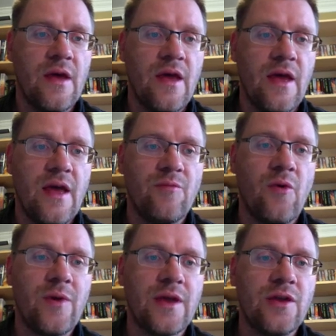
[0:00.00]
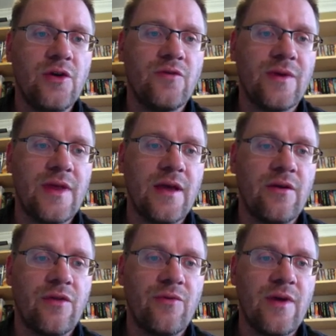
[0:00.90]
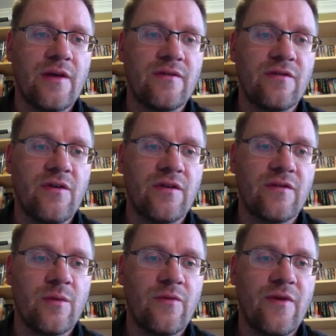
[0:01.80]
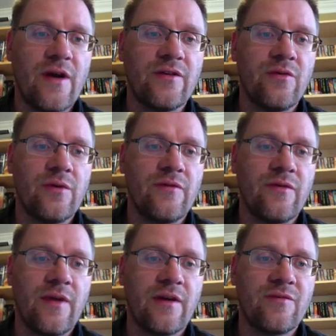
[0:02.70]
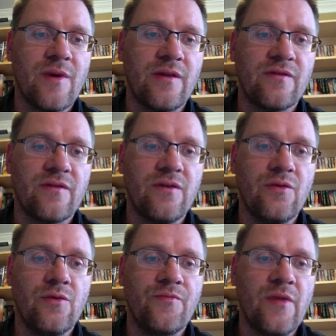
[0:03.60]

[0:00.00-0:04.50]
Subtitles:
And what we can do is we can take out a 3x as the greatest common factor. We're left with x minus 2.